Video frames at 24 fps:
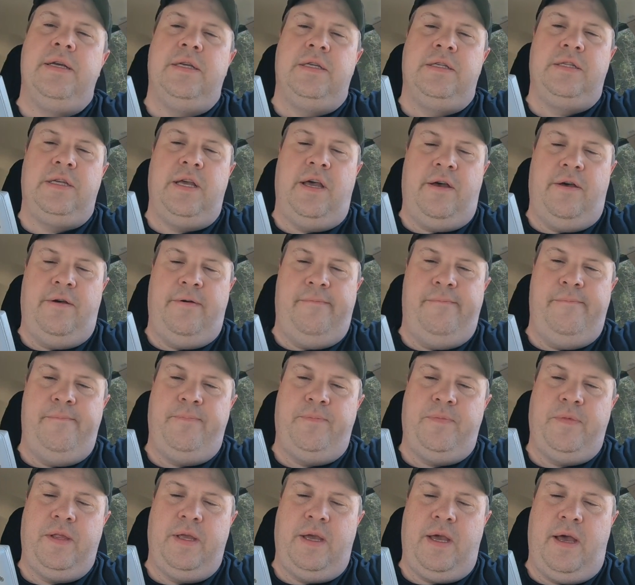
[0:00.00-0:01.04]
So
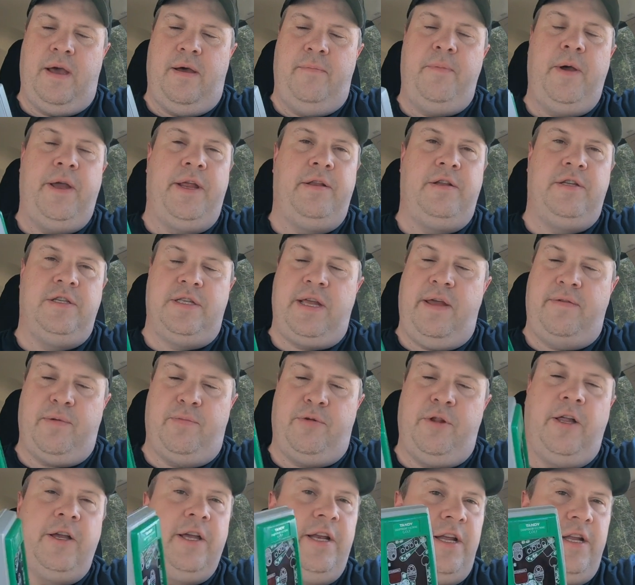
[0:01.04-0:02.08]
I might just have to
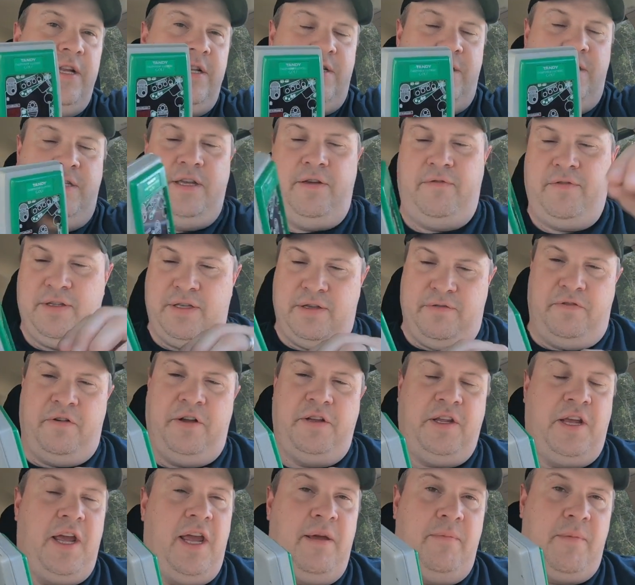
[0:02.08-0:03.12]
plug it in and see if it's a
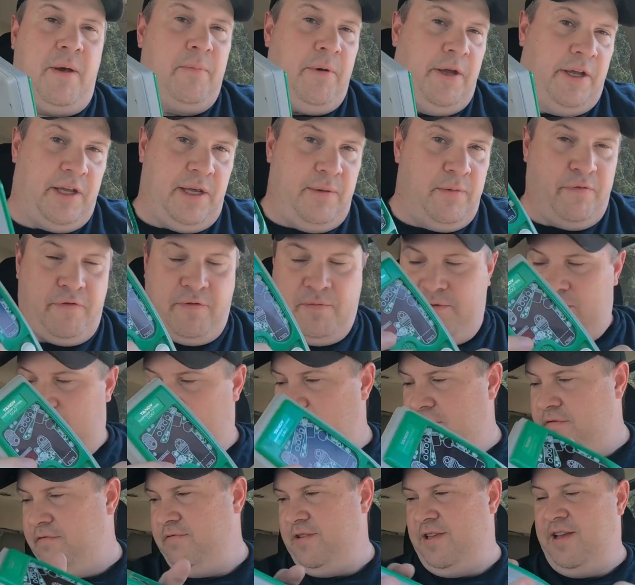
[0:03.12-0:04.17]
fun game. I might keep it for
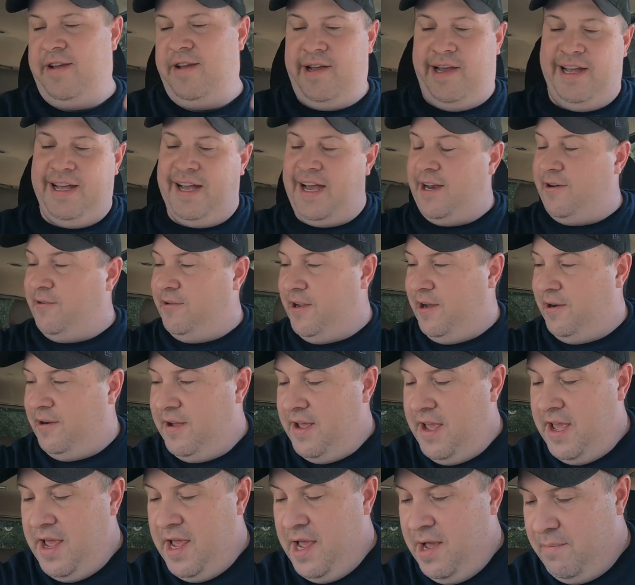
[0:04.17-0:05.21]
myself. I don't know.
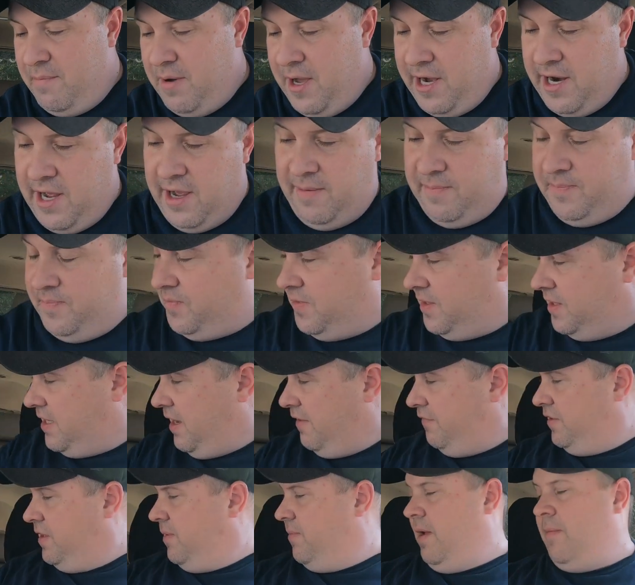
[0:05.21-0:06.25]
But
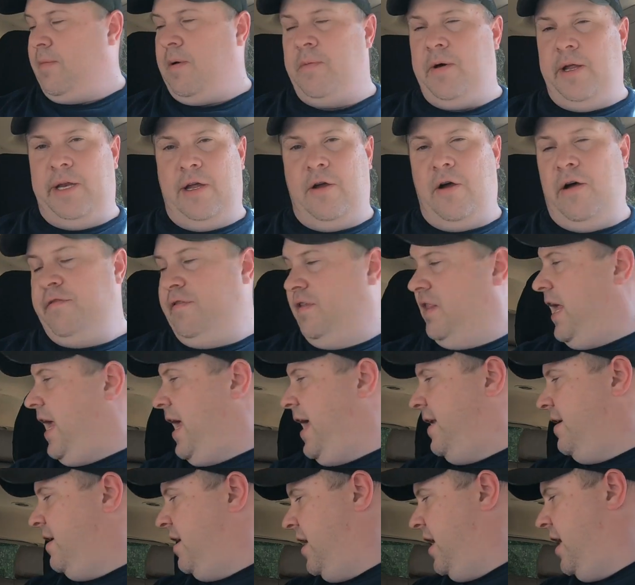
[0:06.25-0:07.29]
definitely make my money off of
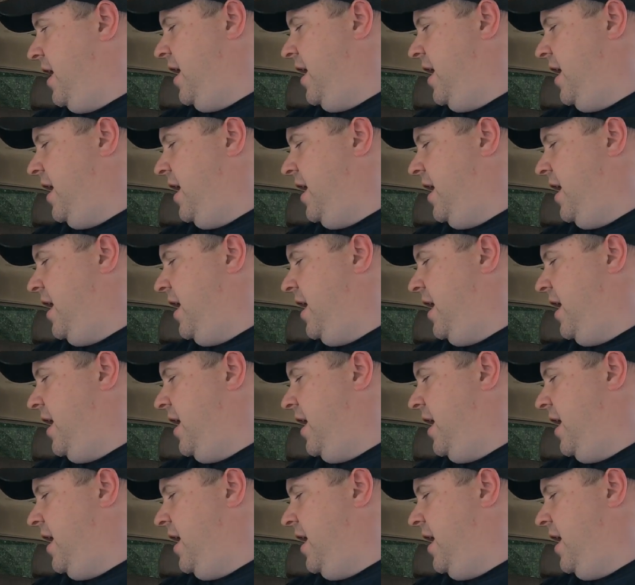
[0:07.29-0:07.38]
that.